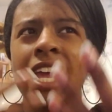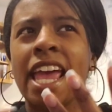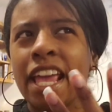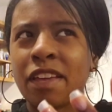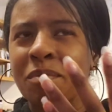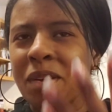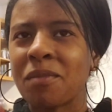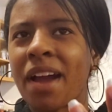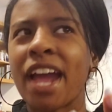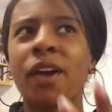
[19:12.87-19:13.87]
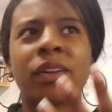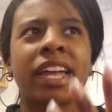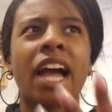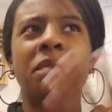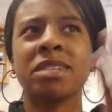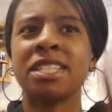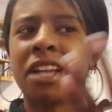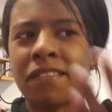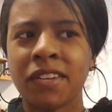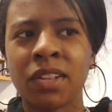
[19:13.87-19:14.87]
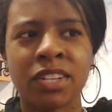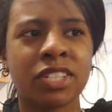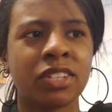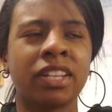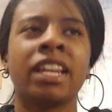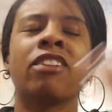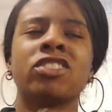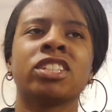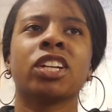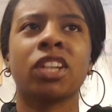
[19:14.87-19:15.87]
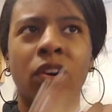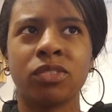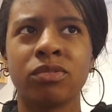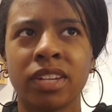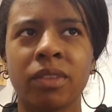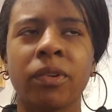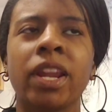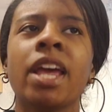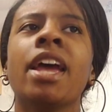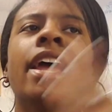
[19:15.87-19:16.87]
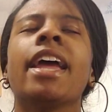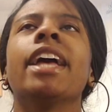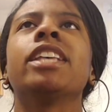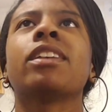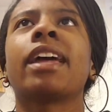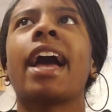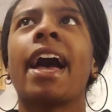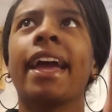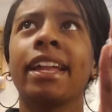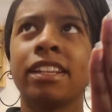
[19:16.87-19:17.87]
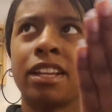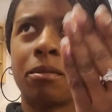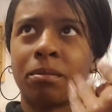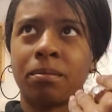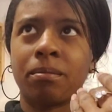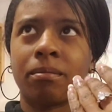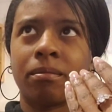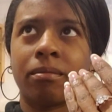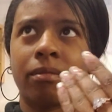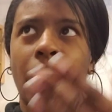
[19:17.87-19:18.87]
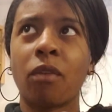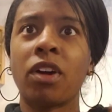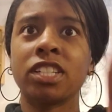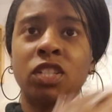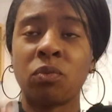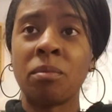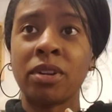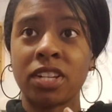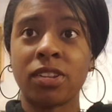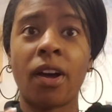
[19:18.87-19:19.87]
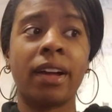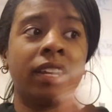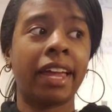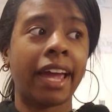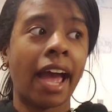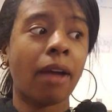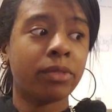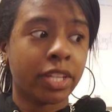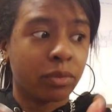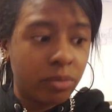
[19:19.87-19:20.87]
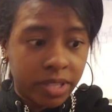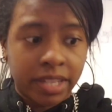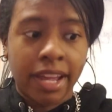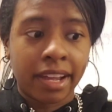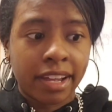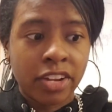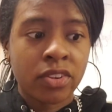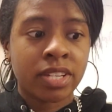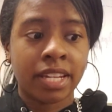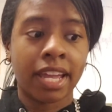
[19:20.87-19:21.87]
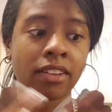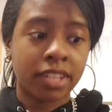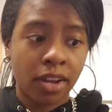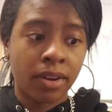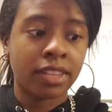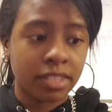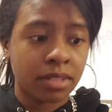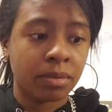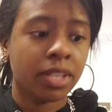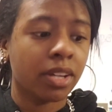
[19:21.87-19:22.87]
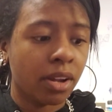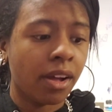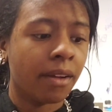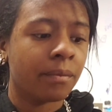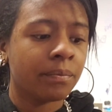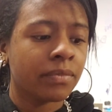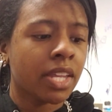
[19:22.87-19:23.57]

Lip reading: hitting me right, or, like, I'm just not feeling it, so then I'm just, like, go to another one. And so, like, I watched this one person's haul, and, like, I was, like, really, like, interested. Like, I was like, okay, this is a really good haul.